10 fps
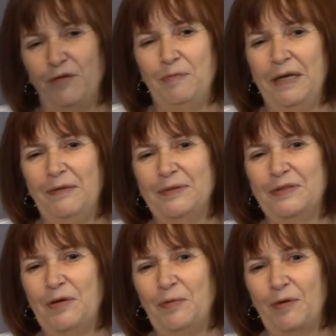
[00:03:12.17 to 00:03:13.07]
for me, it was
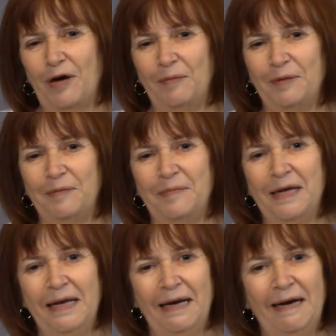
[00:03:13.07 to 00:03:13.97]
no problem.
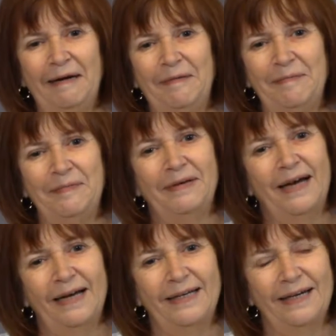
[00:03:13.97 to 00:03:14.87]

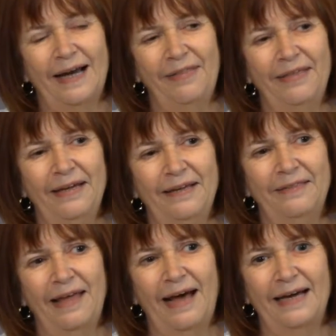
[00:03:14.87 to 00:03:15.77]
I
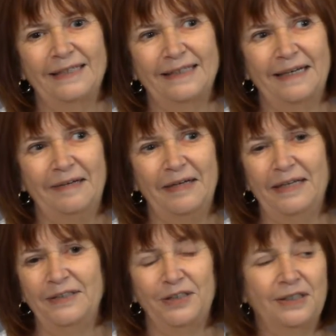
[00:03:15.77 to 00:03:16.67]
think that
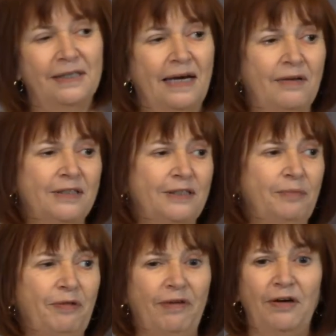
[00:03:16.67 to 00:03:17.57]
it just allowed us to
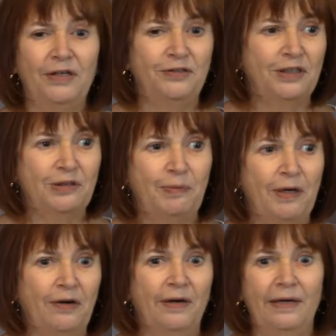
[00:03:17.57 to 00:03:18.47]
be very
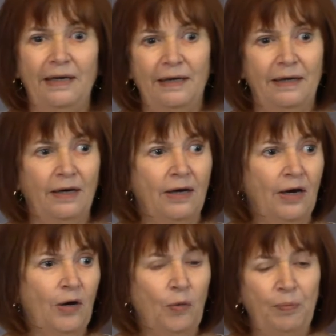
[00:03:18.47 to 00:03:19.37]
transparent and
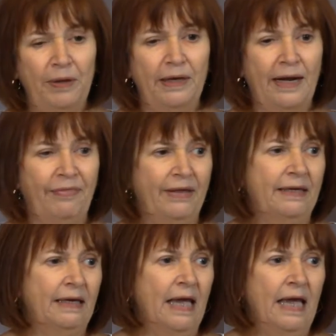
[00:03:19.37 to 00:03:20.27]
open. I
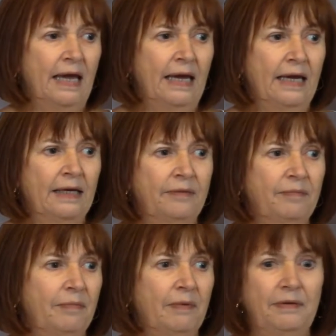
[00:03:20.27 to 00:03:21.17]
think it
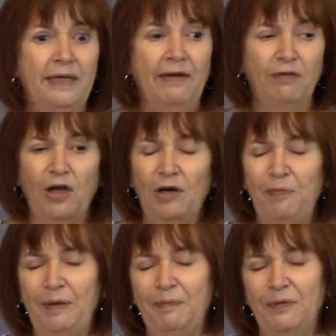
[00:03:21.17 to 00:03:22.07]
gave a lot of
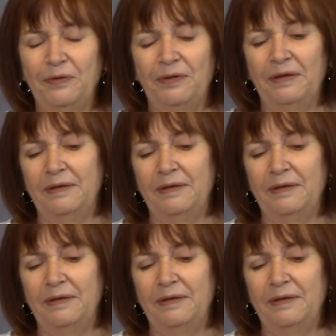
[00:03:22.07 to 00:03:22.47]
people